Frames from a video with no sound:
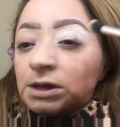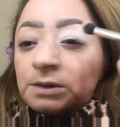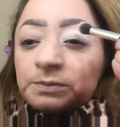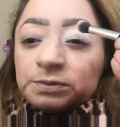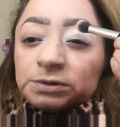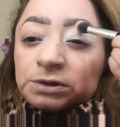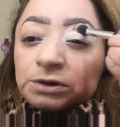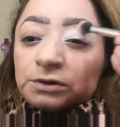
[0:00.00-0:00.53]

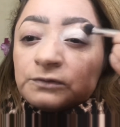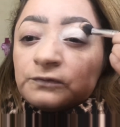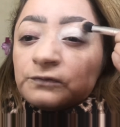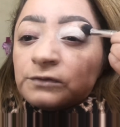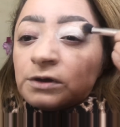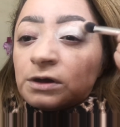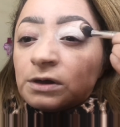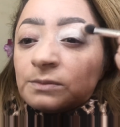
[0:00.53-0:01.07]
look
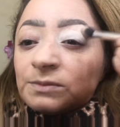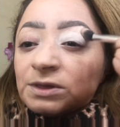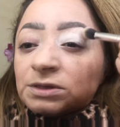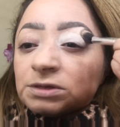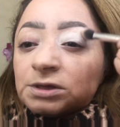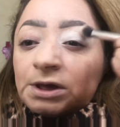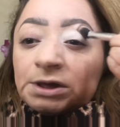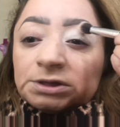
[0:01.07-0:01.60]
from
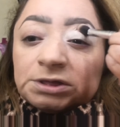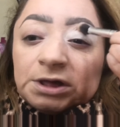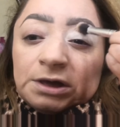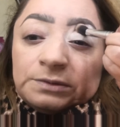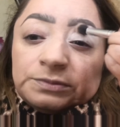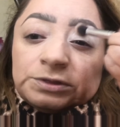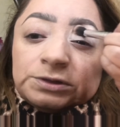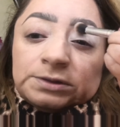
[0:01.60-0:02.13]

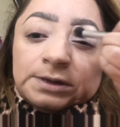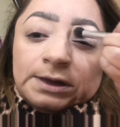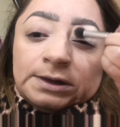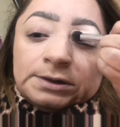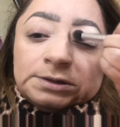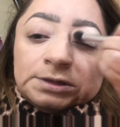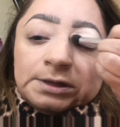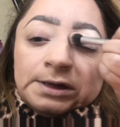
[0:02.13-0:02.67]
daytime to
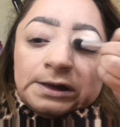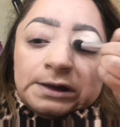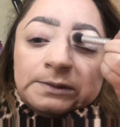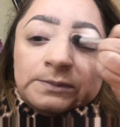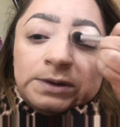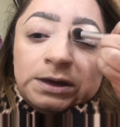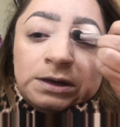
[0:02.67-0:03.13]
nighttime.